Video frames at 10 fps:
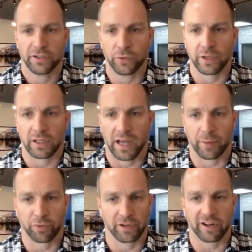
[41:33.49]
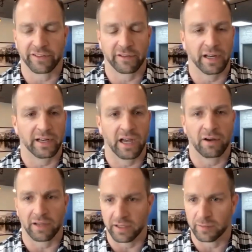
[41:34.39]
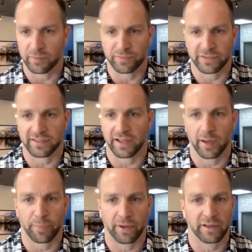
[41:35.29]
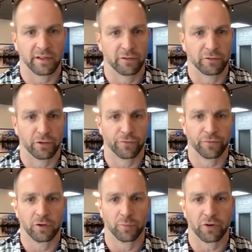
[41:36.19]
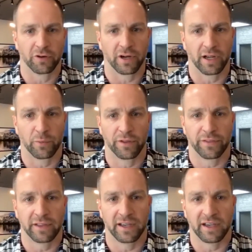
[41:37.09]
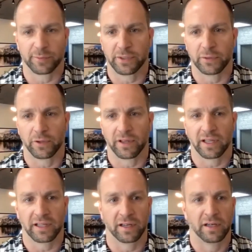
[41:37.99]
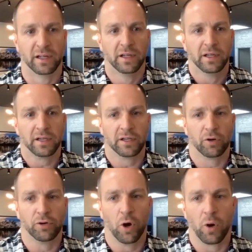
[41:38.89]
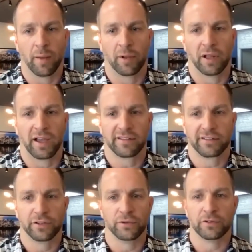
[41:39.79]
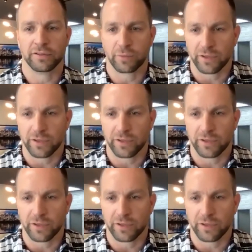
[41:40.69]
doing a lot of production right now, get them set up on the referral program with eXp, where they can, no MLS dues.